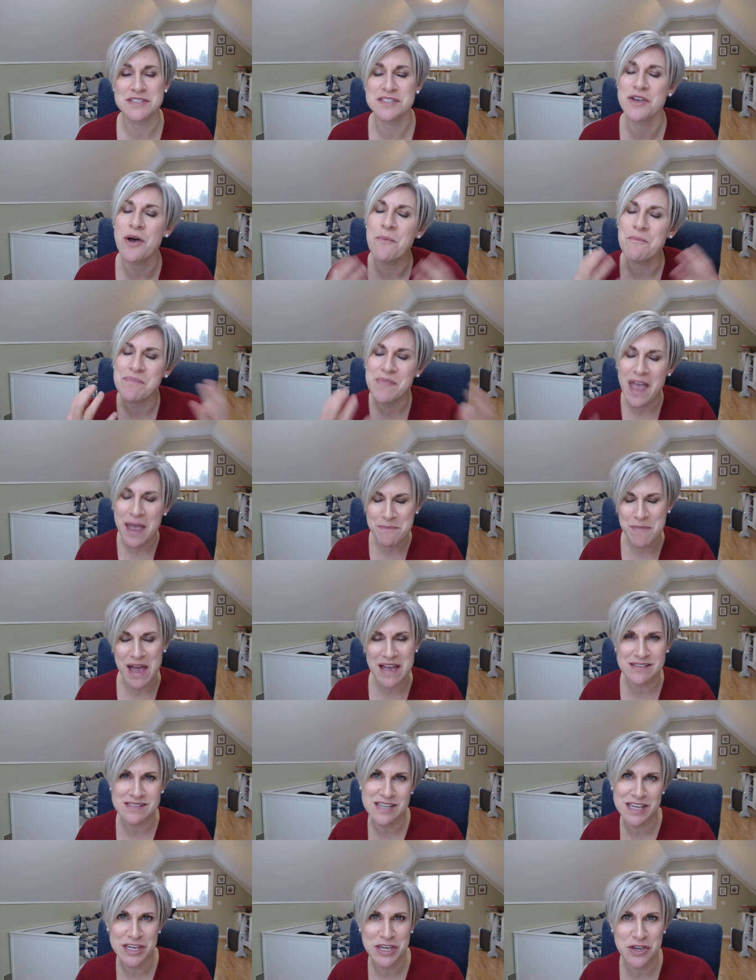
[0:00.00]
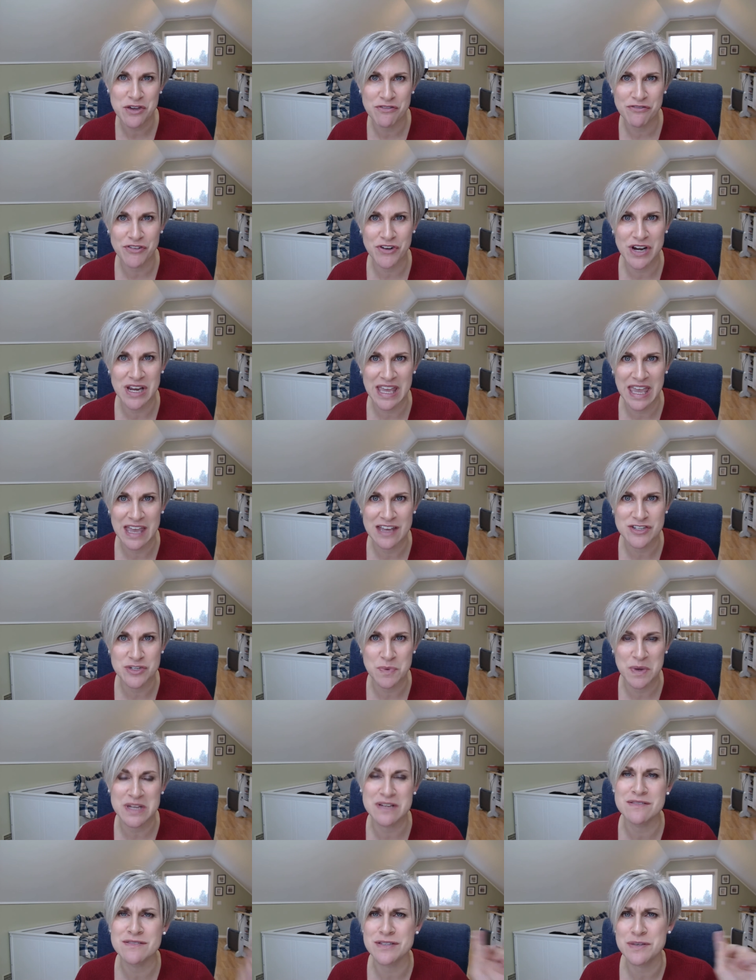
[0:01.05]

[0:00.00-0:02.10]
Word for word: So I'm asking you for engagement.